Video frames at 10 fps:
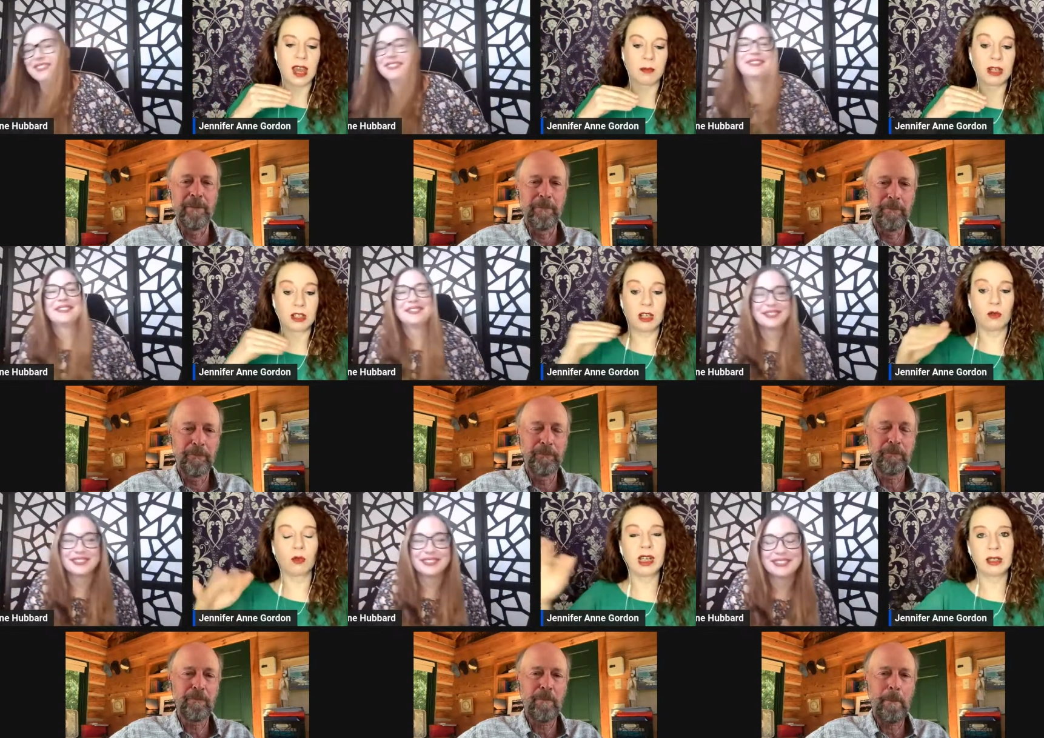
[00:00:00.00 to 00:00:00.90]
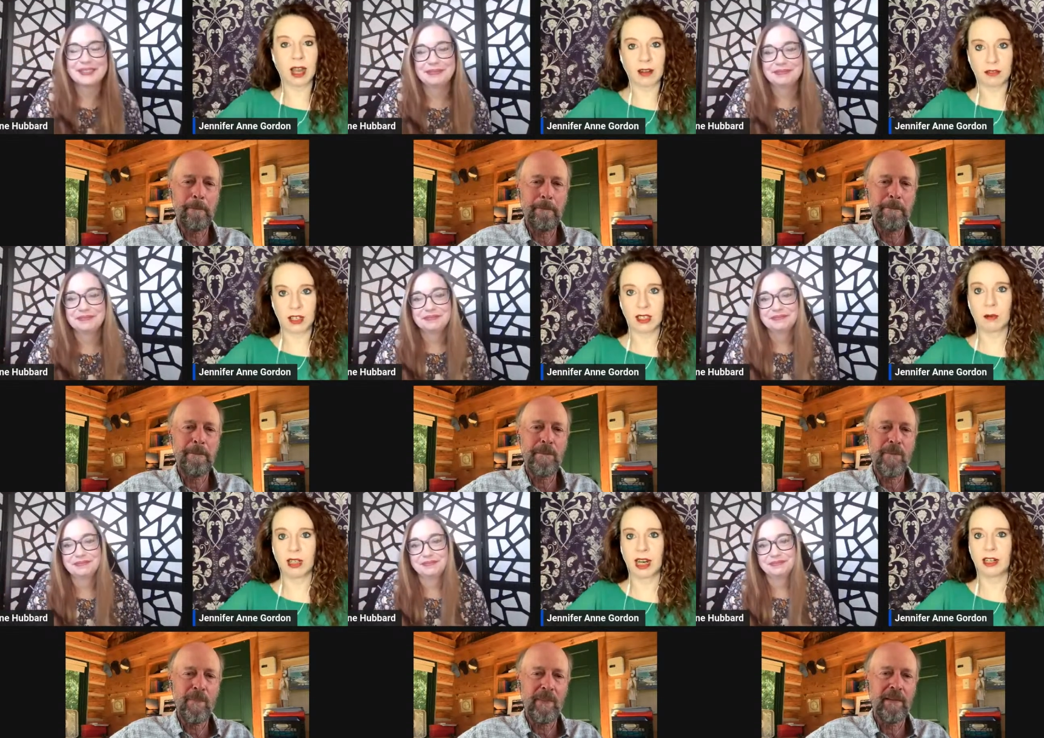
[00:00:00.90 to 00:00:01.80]
Speaker 1: happened in real life to
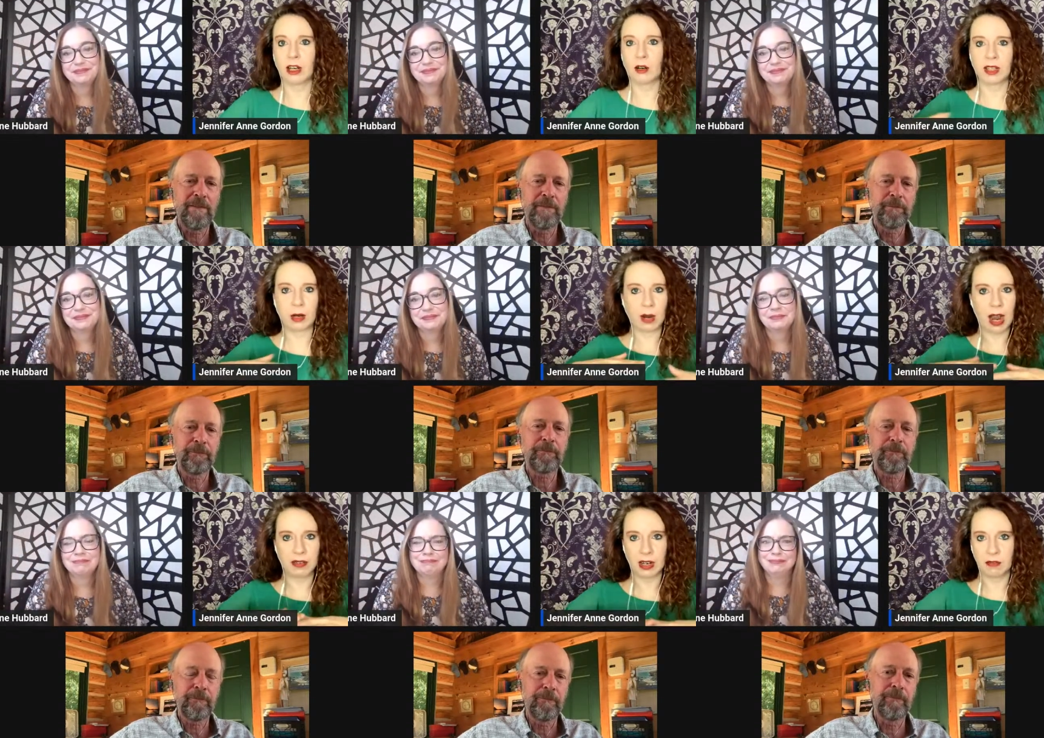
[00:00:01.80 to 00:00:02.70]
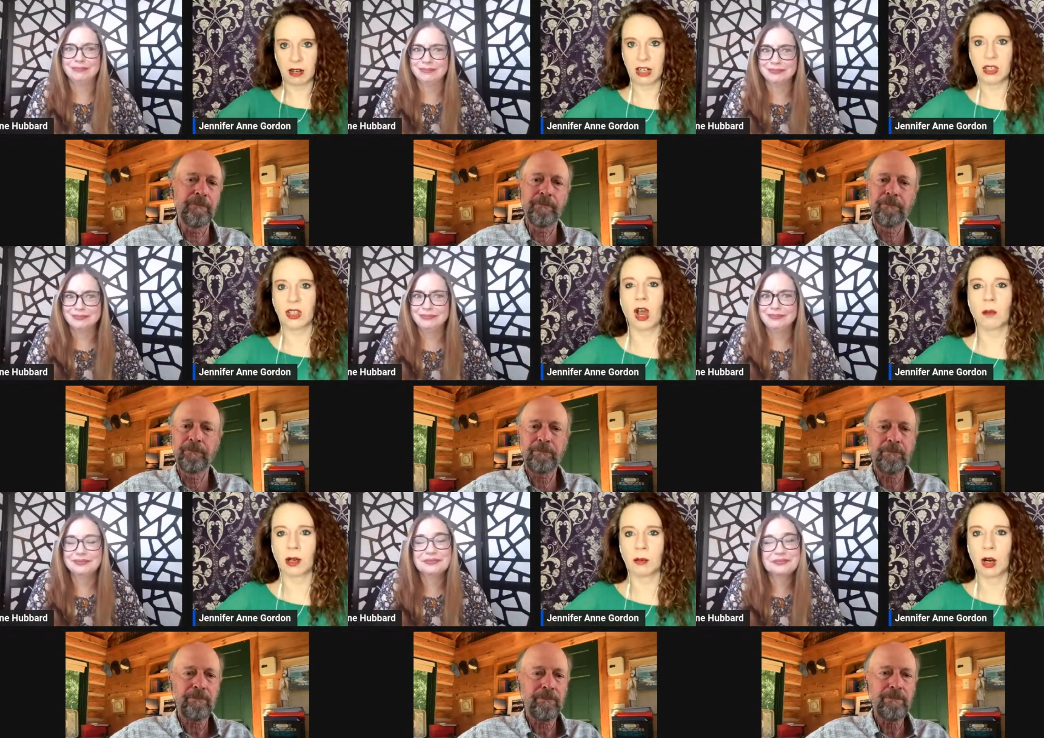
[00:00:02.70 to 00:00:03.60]
somebody I know, and they were having a mm. very mm.
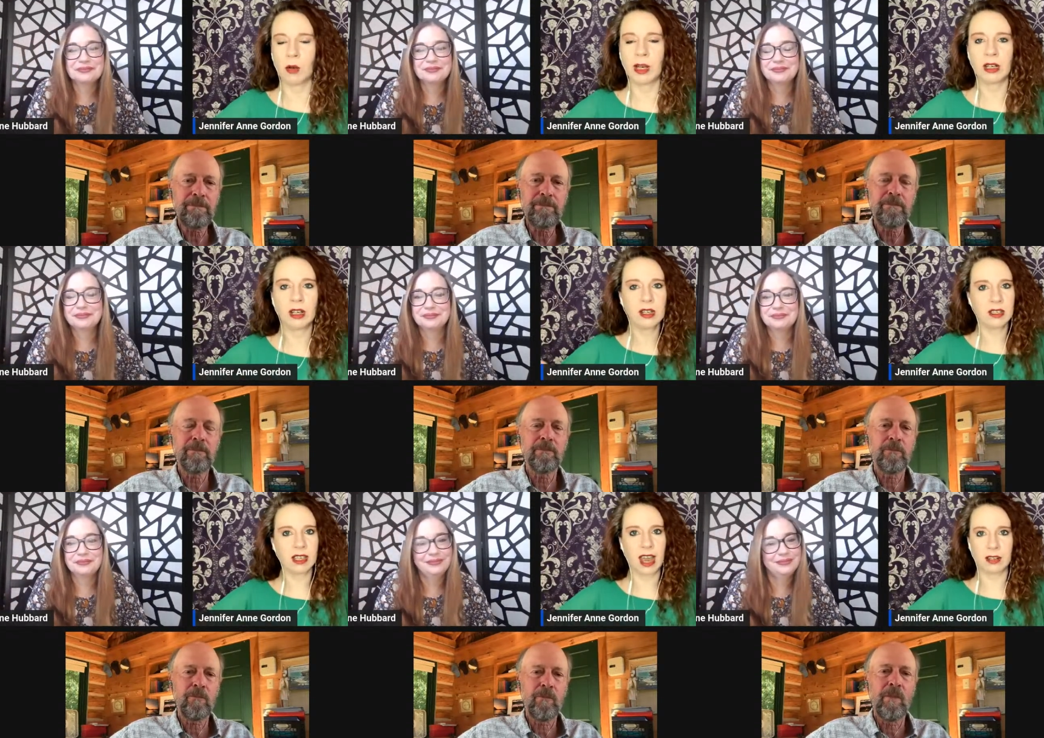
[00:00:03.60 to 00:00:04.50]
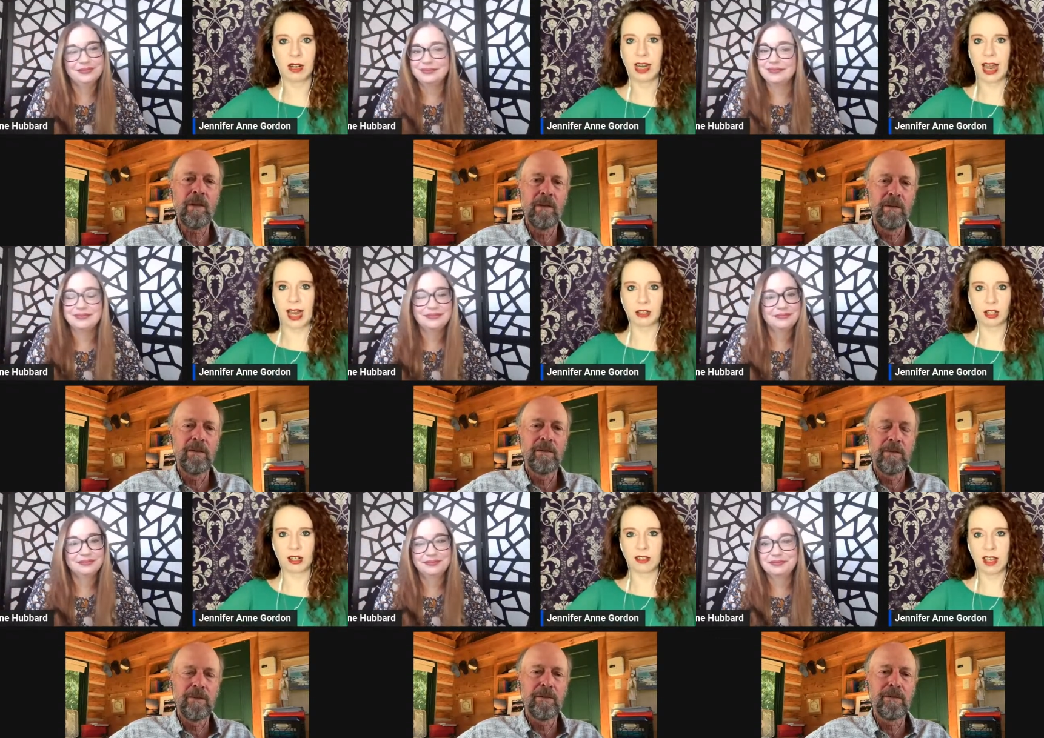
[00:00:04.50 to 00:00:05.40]
somber moment, scattering
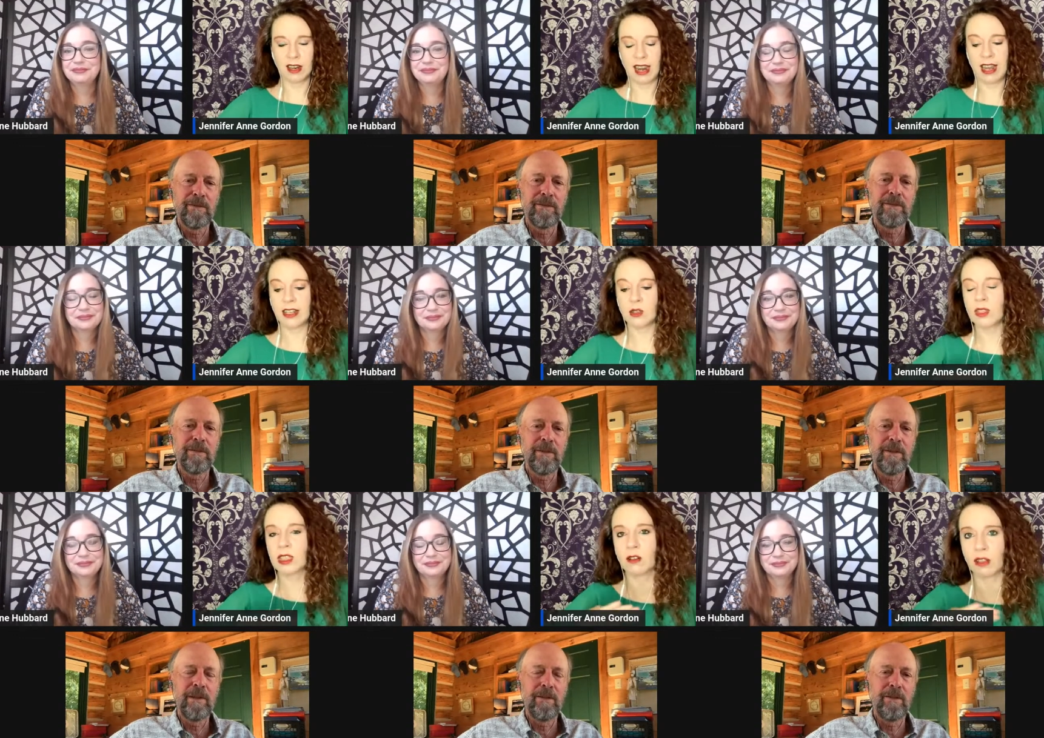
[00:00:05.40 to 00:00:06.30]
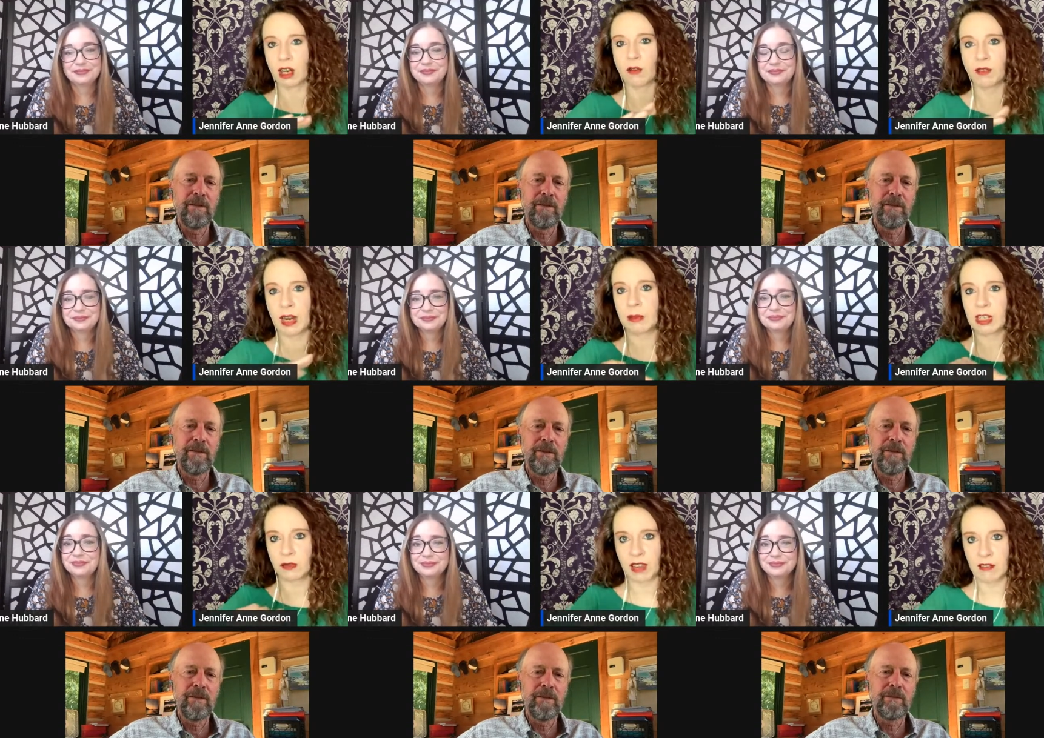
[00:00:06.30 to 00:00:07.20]
ashes and this was the, their
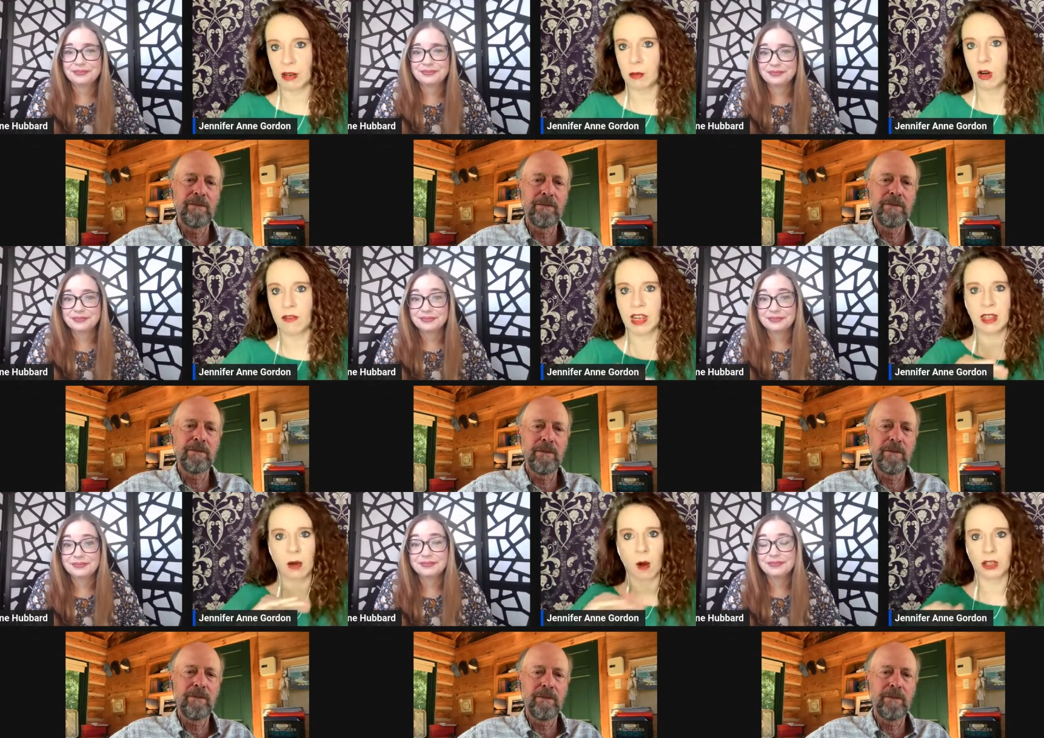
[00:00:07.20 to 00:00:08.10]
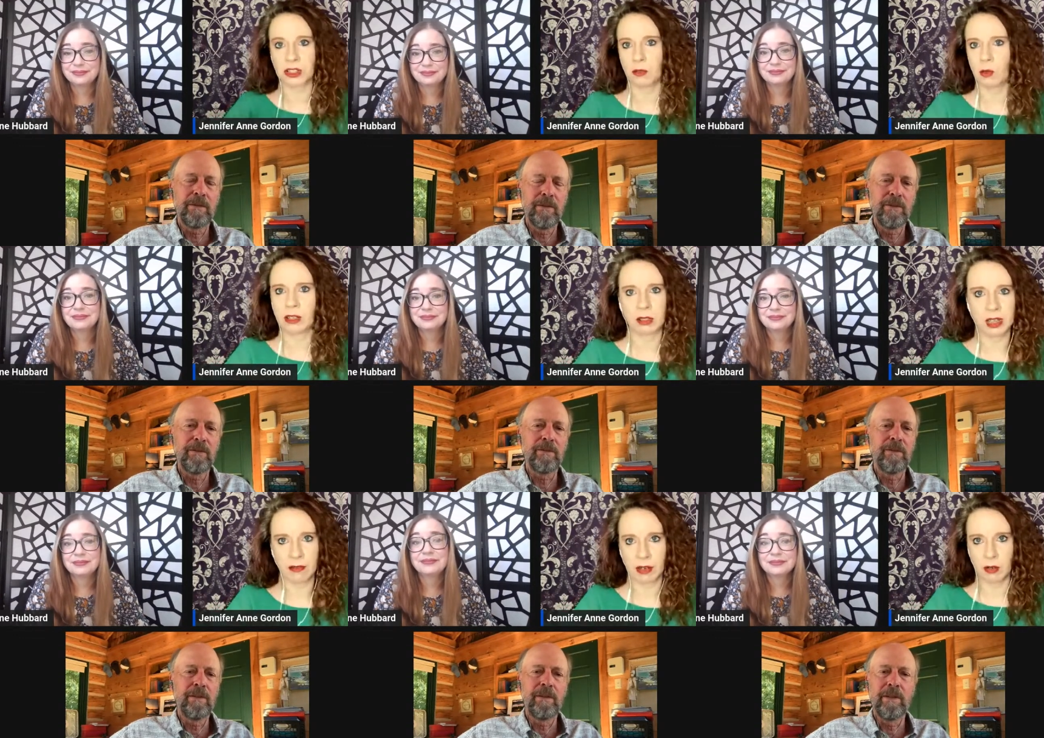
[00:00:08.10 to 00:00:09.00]
family's favorite movie. They watched it
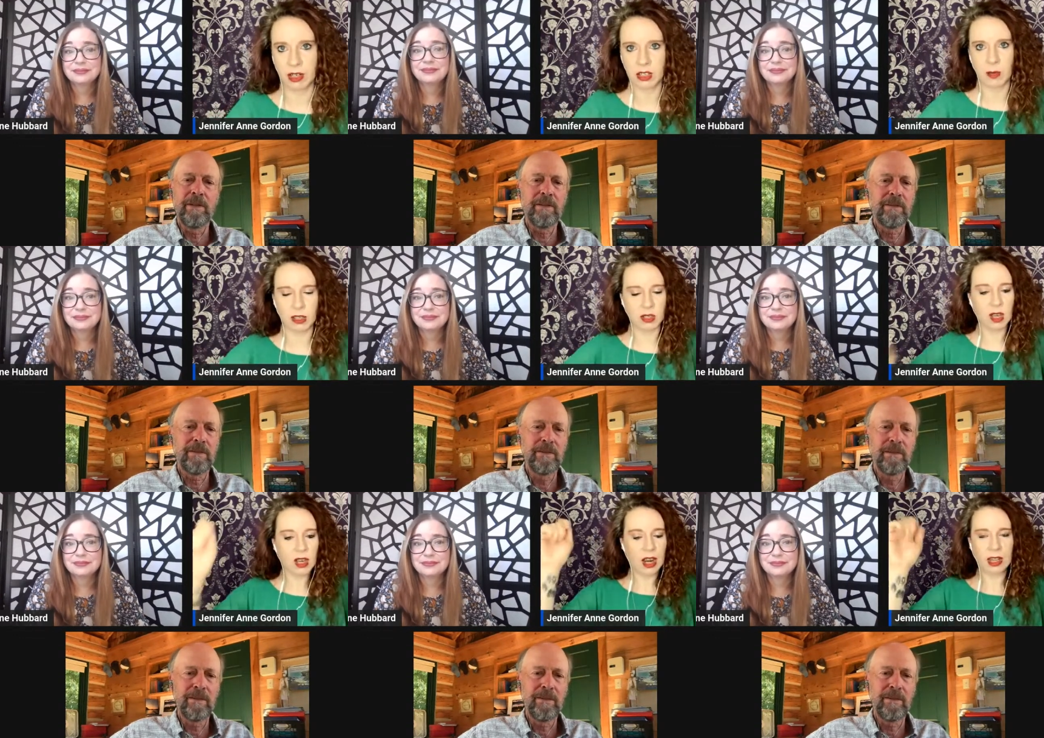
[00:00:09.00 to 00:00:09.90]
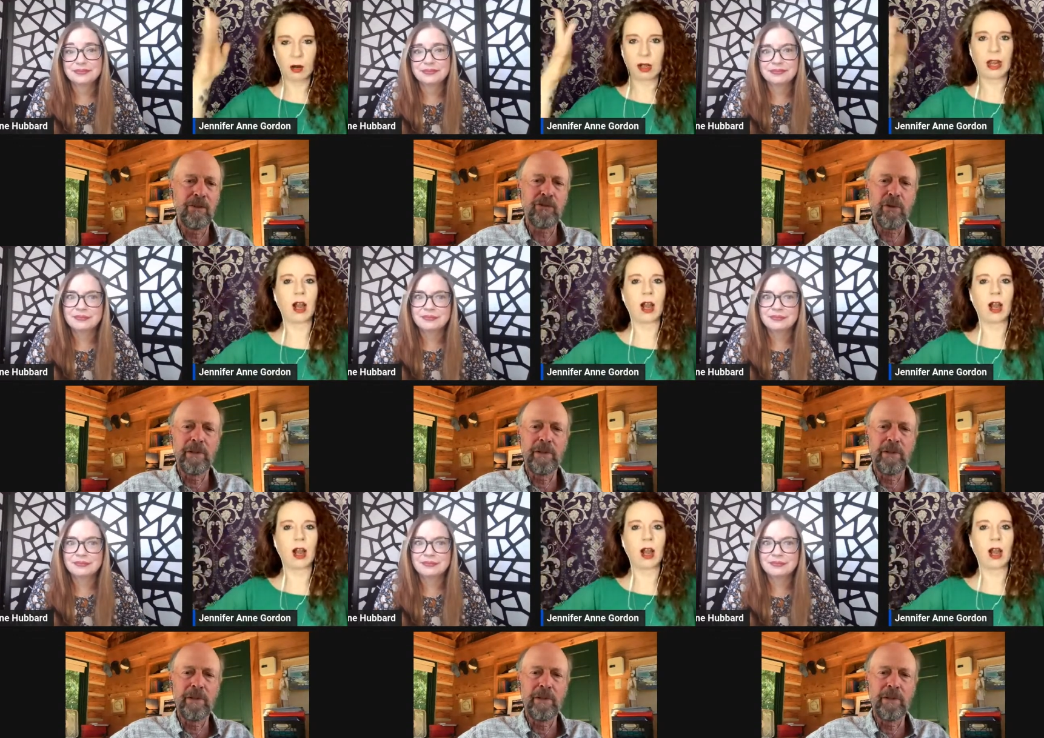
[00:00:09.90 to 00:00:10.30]
weirdly every yeah. Christmas, and they were That's like